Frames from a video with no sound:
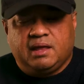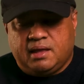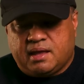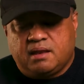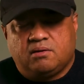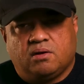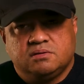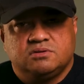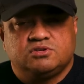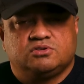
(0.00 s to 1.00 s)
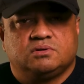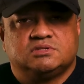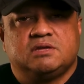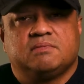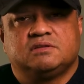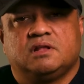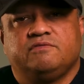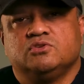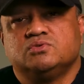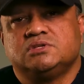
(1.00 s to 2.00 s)
I can also see myself
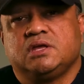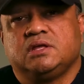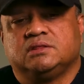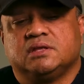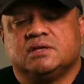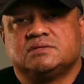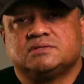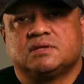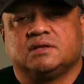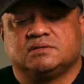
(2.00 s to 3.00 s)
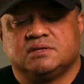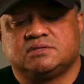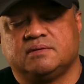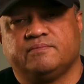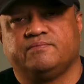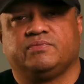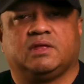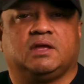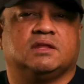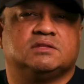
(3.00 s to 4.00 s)
using this system
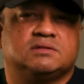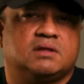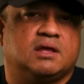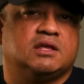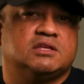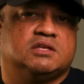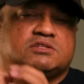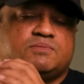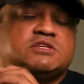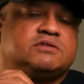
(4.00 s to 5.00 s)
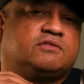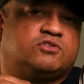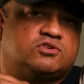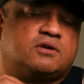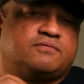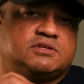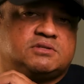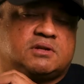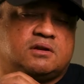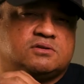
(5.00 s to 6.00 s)
in specific photography
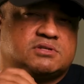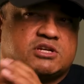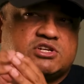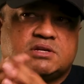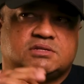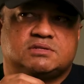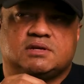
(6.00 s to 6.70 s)
scenarios, such as